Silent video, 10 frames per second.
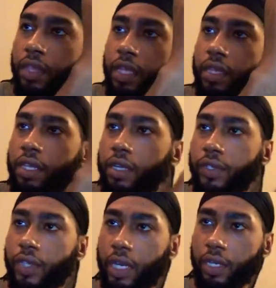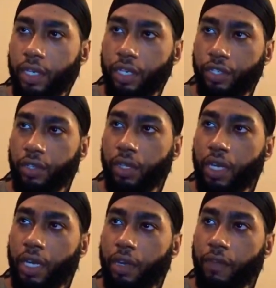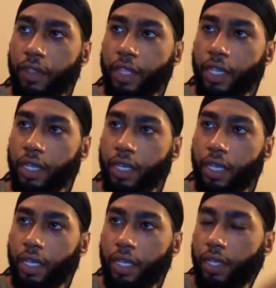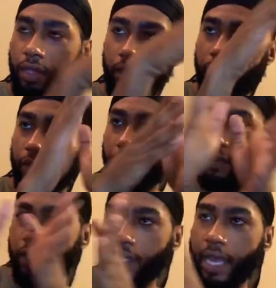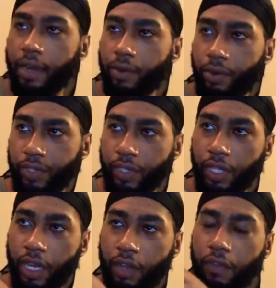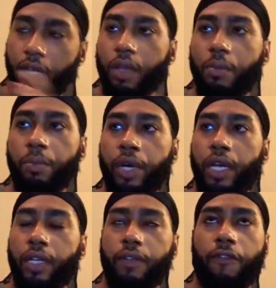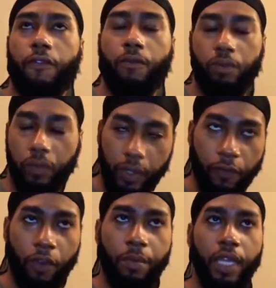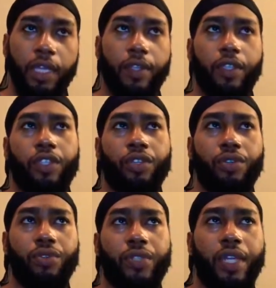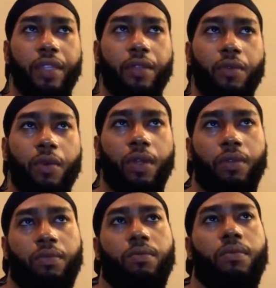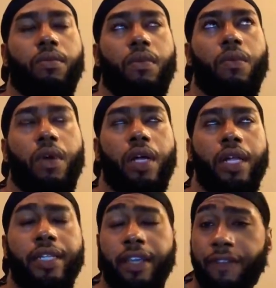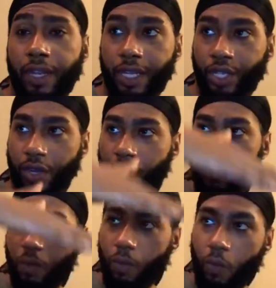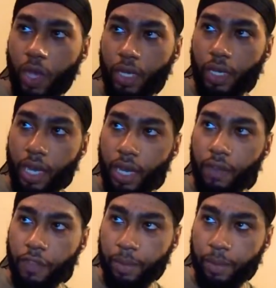then there's unconditional love, and then there's different categories of love. But for me to set a definition of what love, the